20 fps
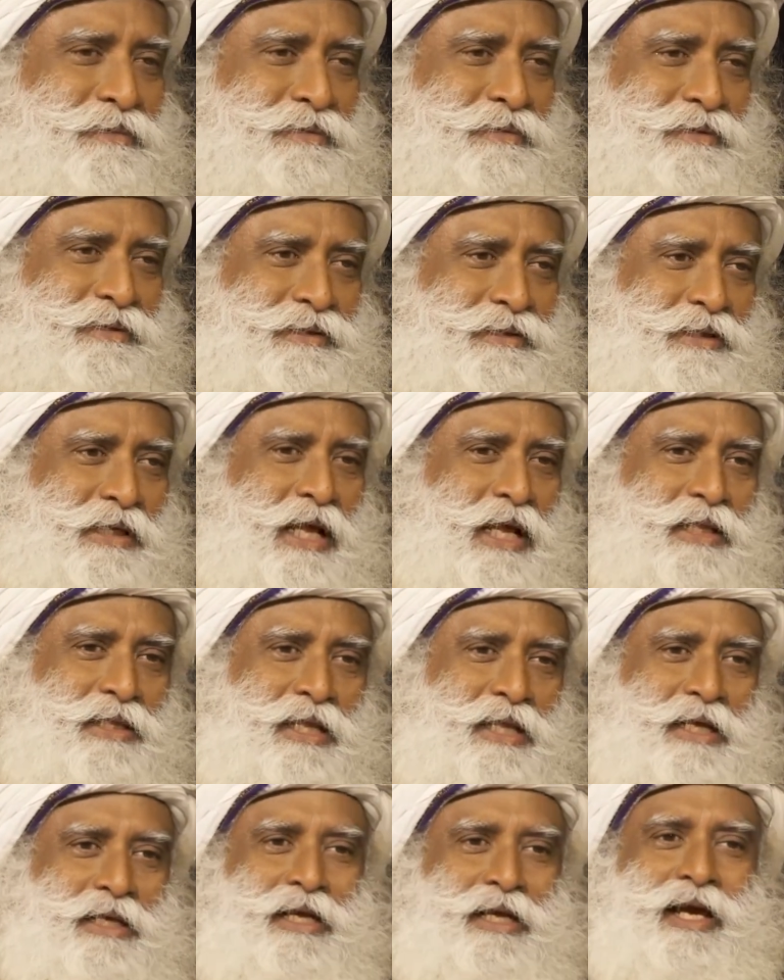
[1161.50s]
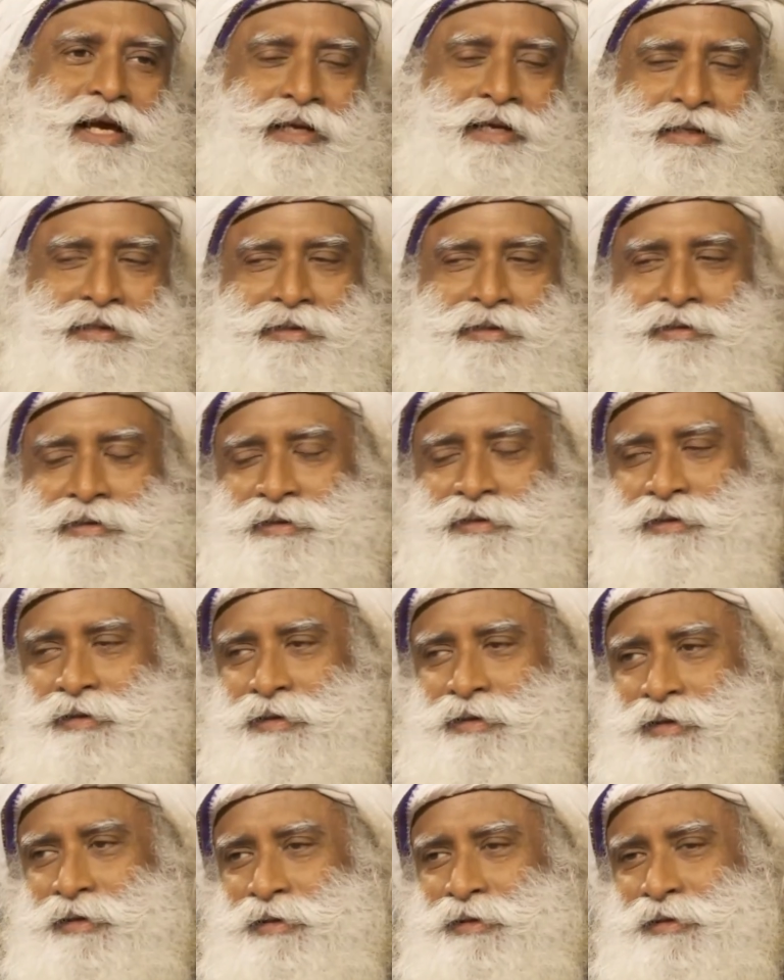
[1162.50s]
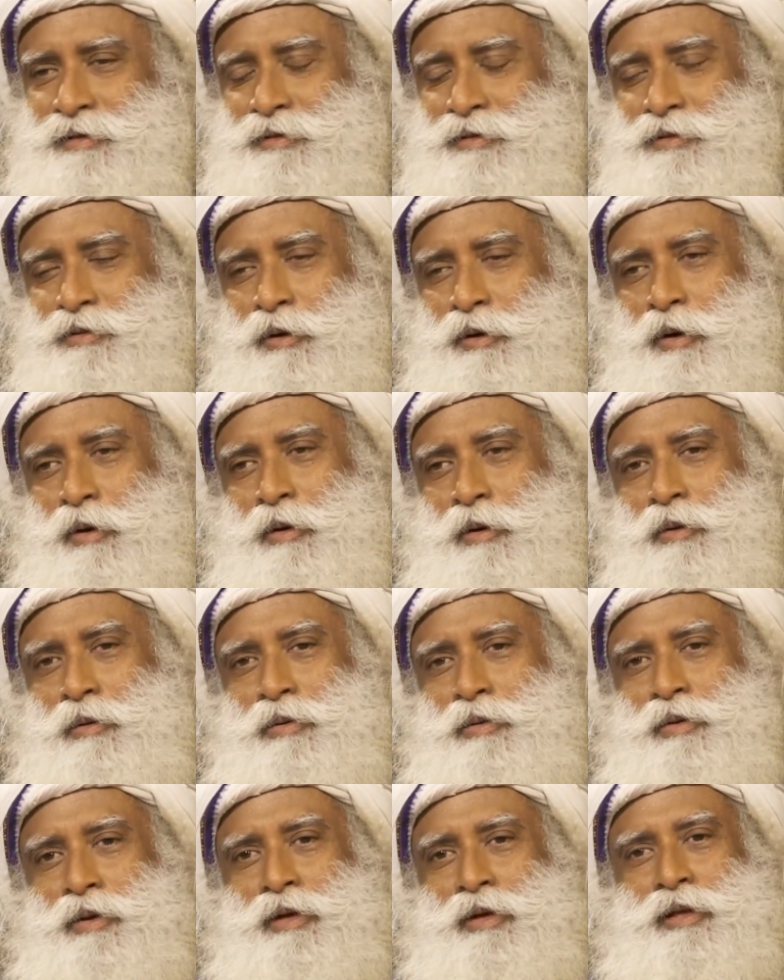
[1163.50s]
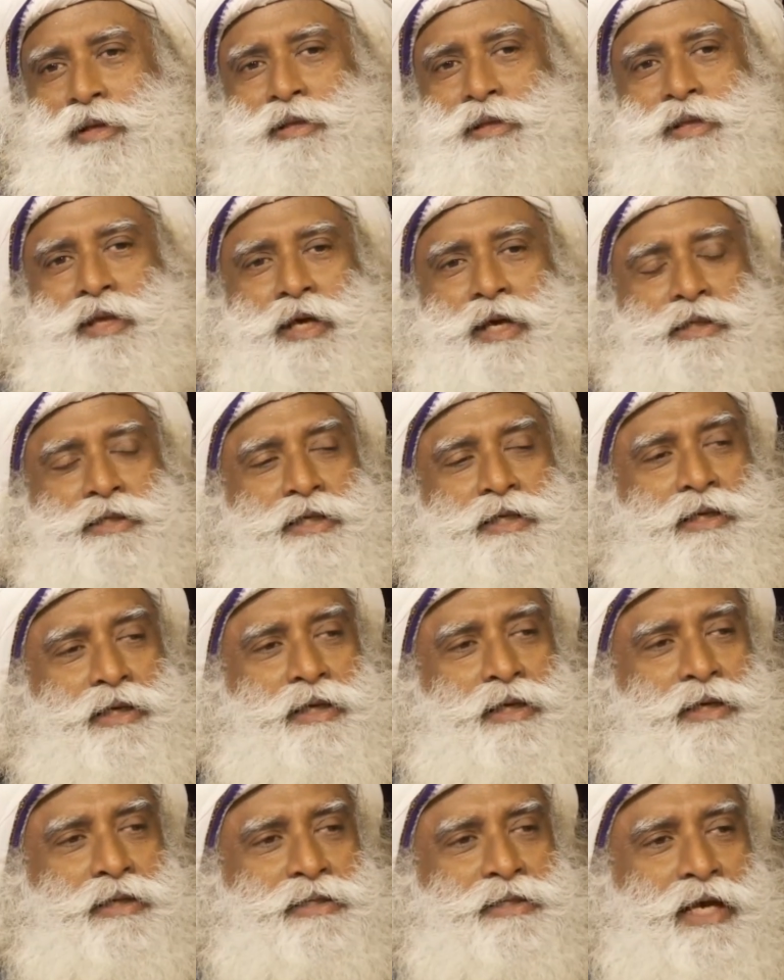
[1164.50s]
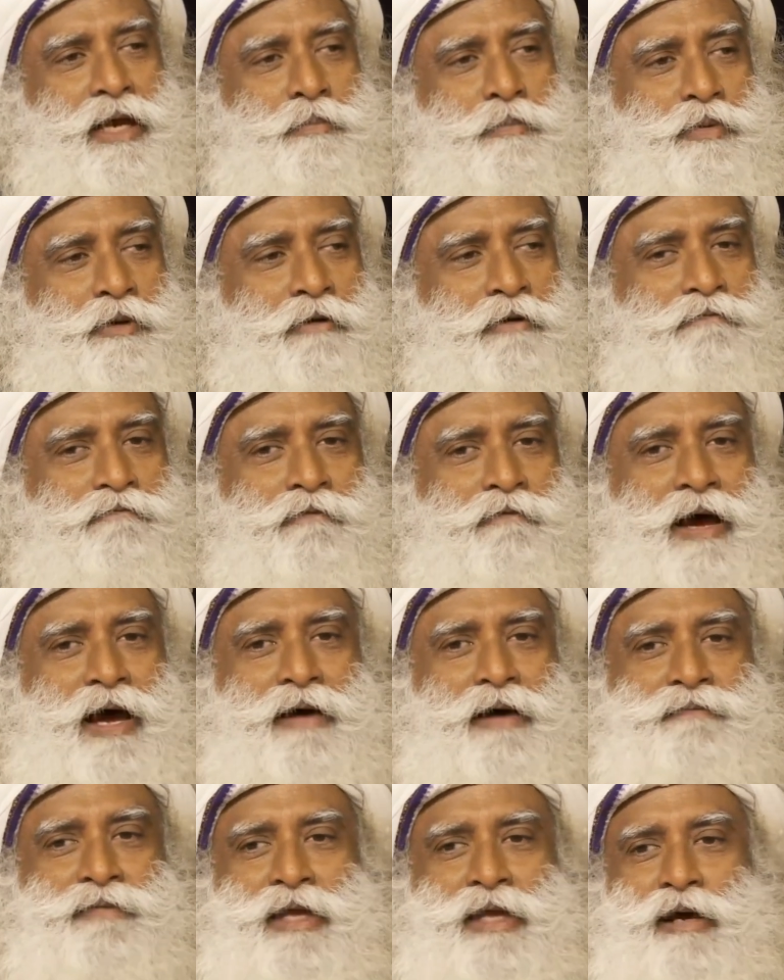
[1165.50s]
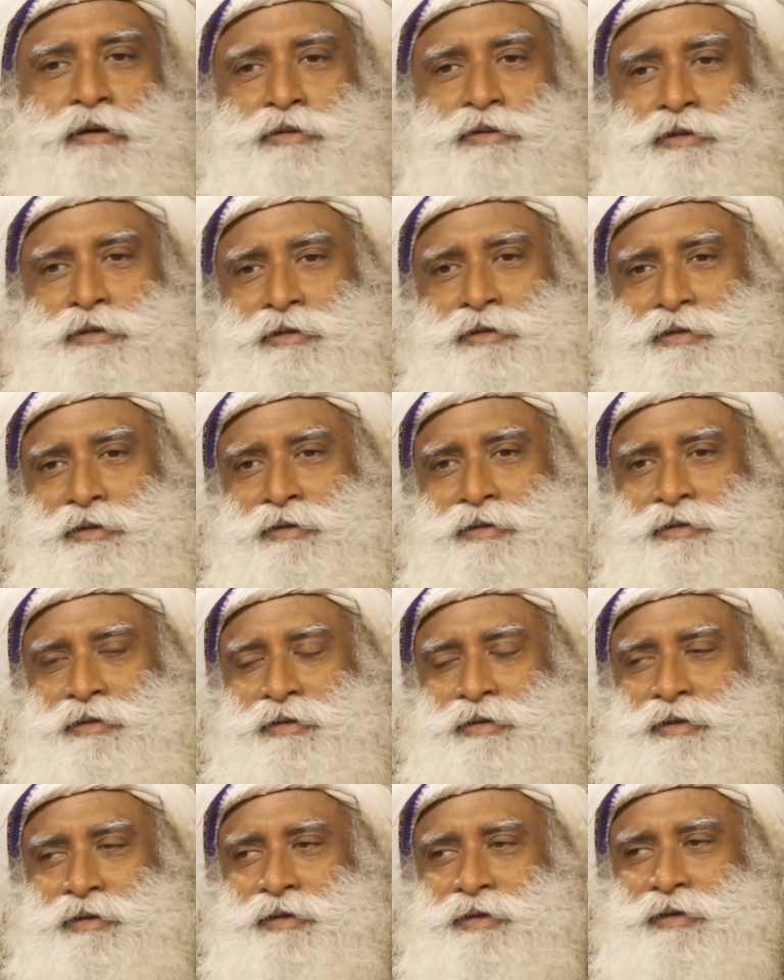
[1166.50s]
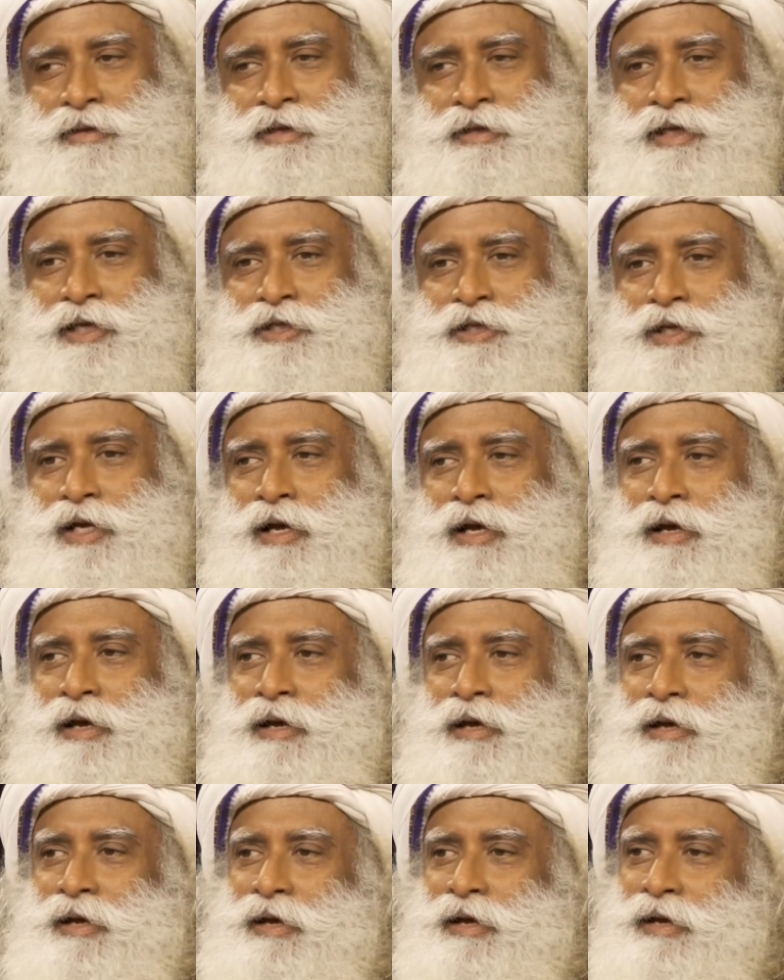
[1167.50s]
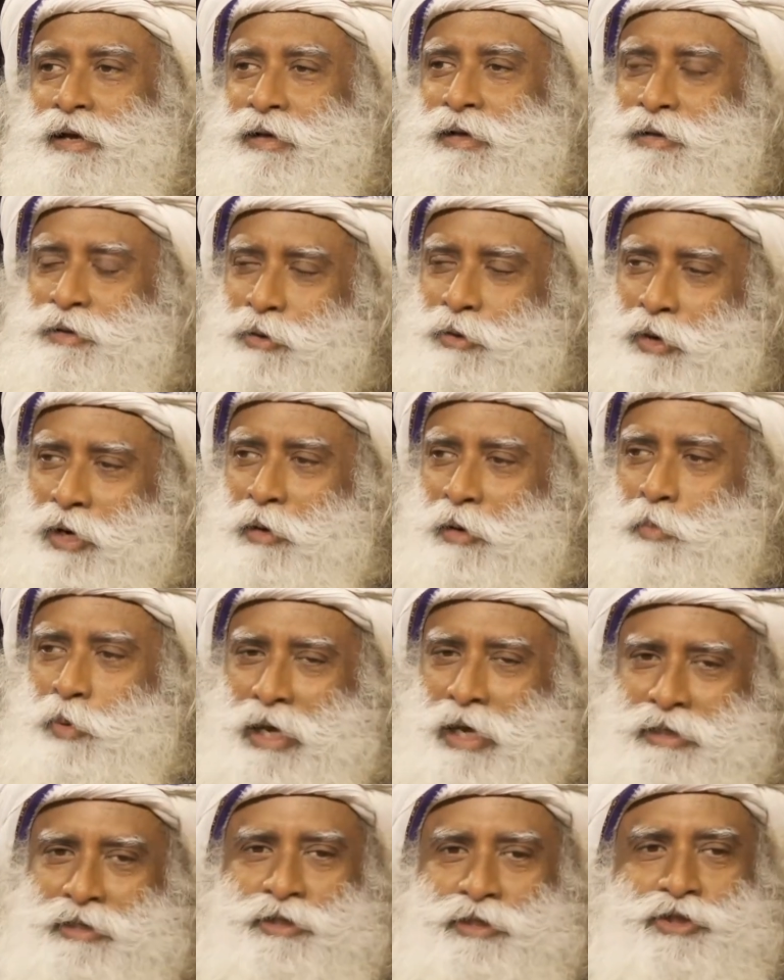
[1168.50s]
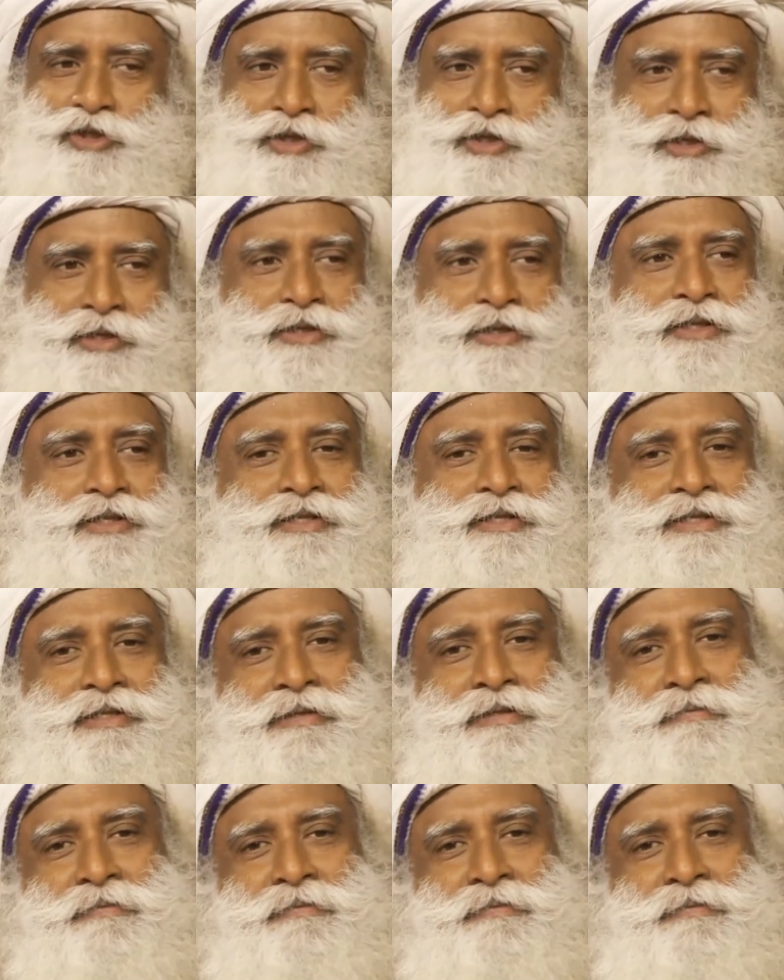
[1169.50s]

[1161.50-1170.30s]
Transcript: It's not that kind. So, they're taking a sample of 5,000 Isha yoga practitioners,